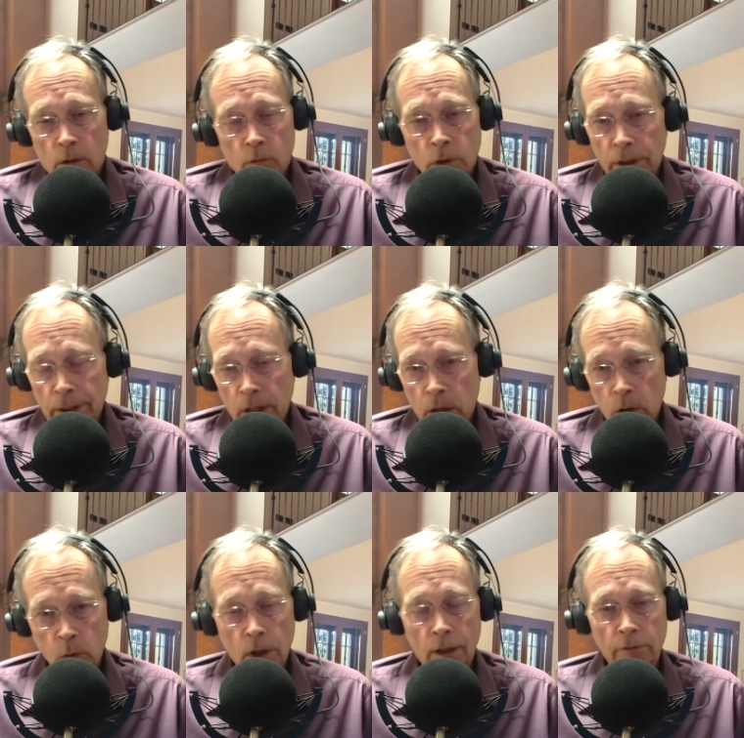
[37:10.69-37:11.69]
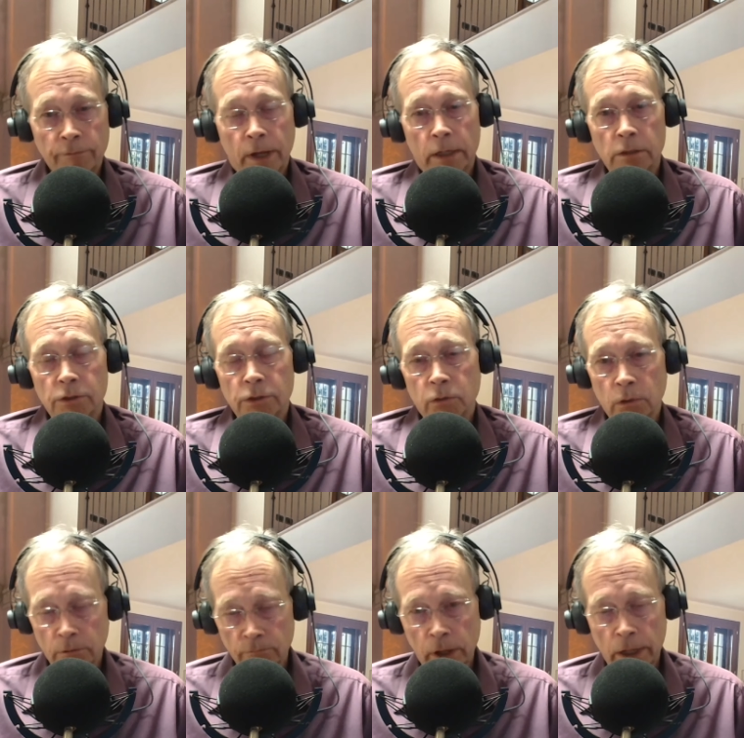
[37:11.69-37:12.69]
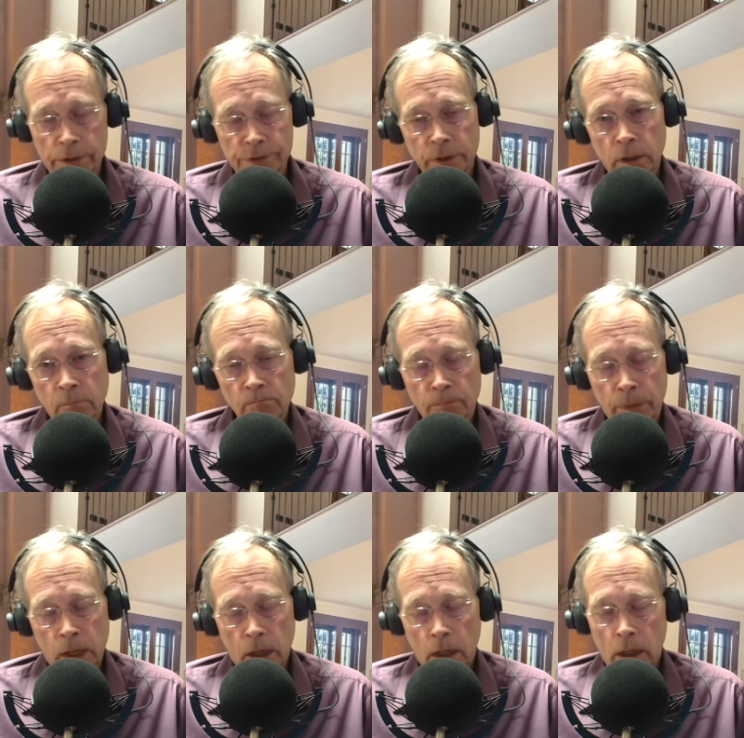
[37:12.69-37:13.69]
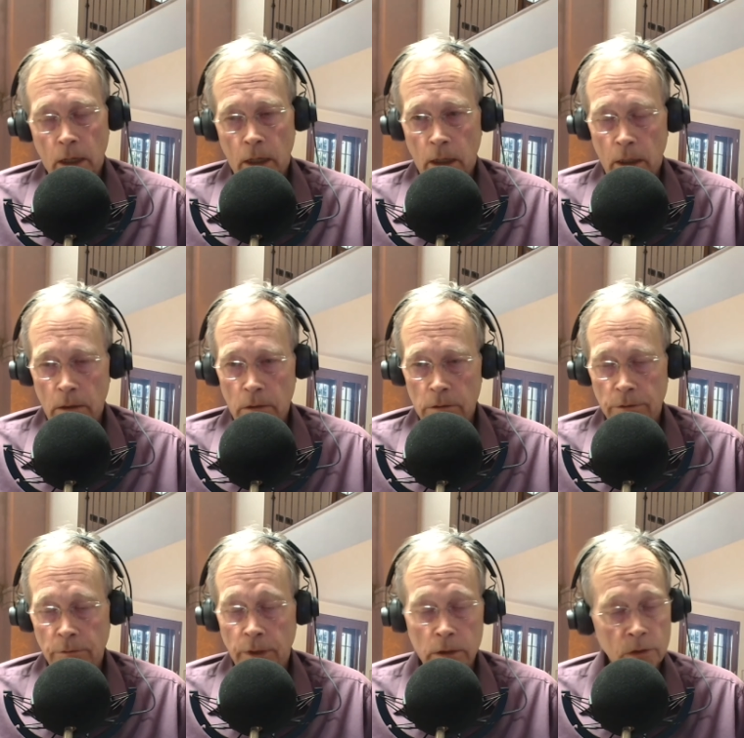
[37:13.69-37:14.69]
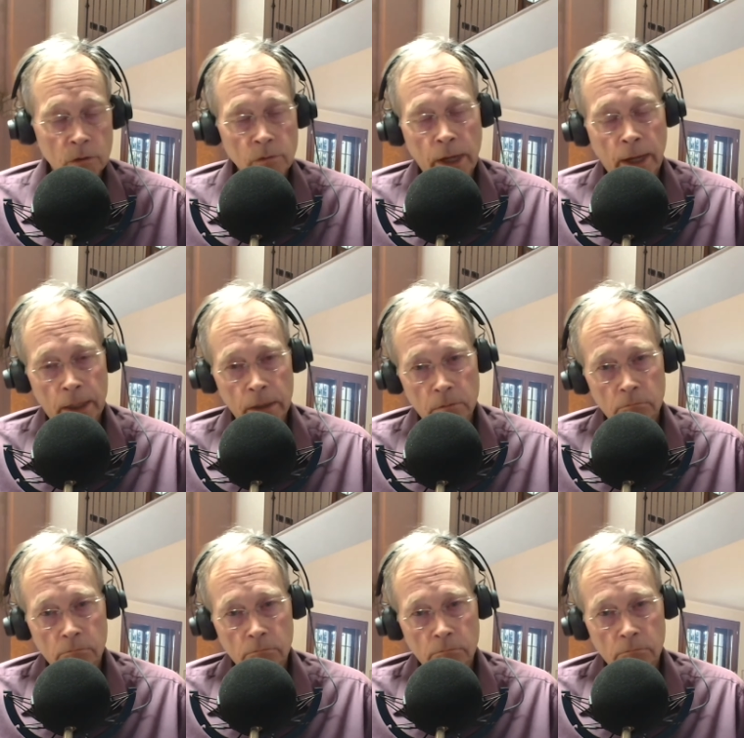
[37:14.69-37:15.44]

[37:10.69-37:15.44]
really aren't qualified to advise them. And they do that